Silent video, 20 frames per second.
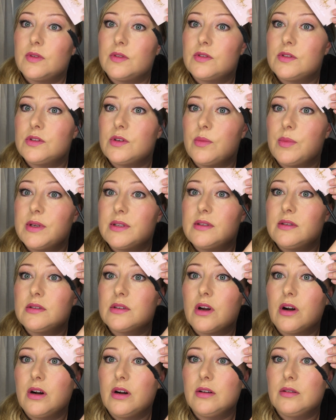So business
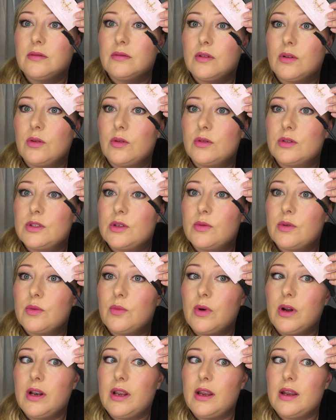card, holding
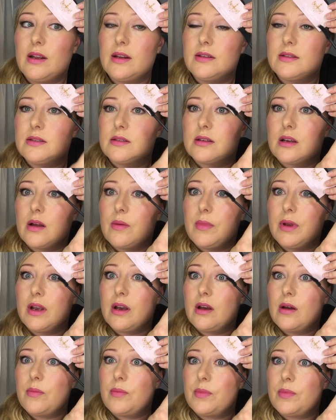with one hand, coming
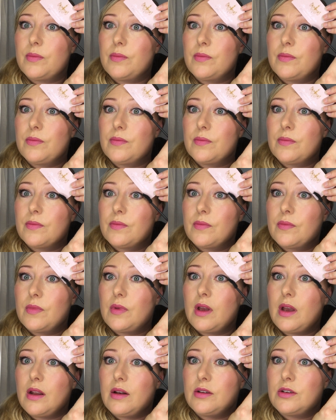up,
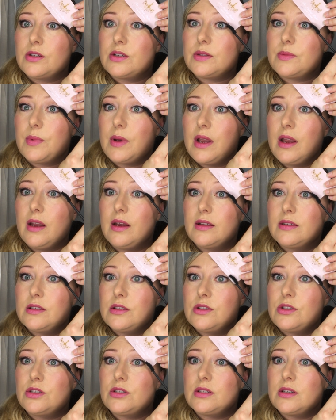and just paying
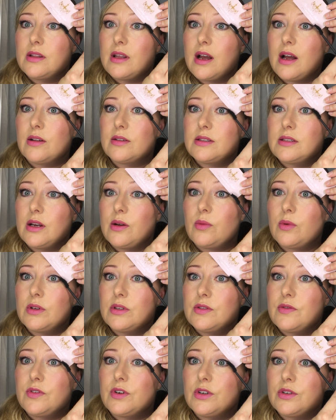attention to the outside
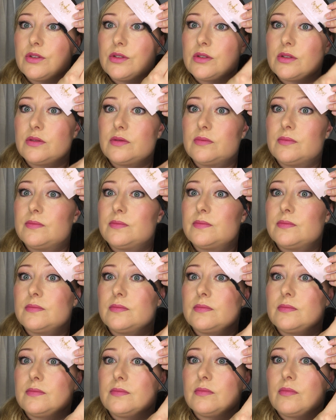ones first.
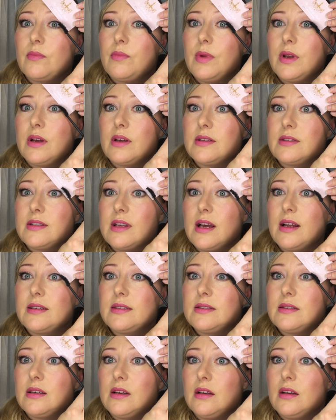Because
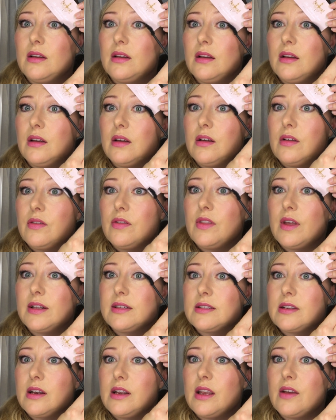that's
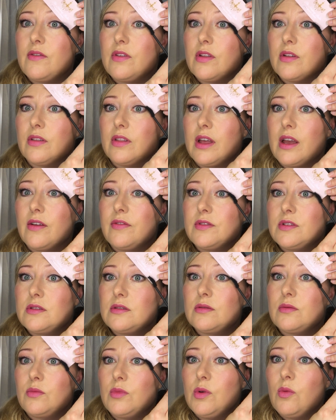gonna give you the
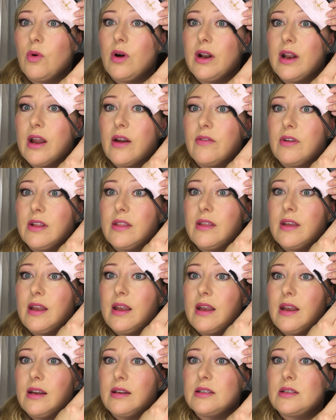lift. We want
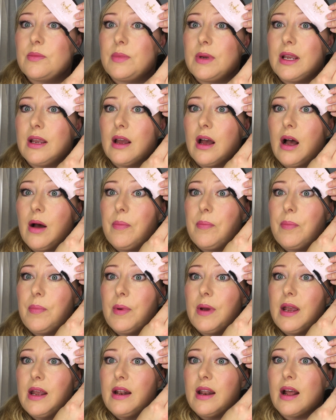everything to be
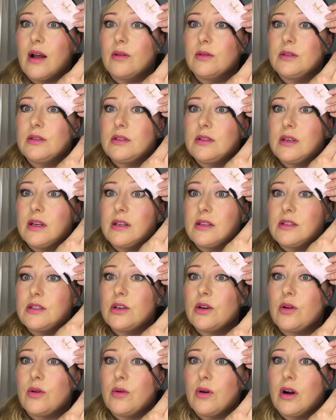up and out. And
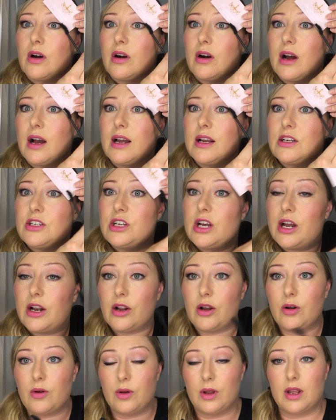so our
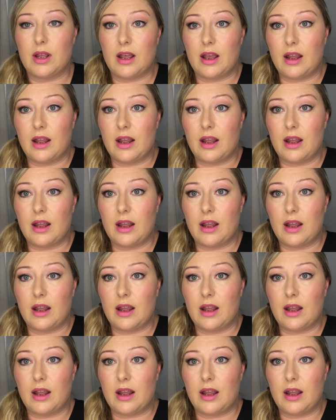eyeshadow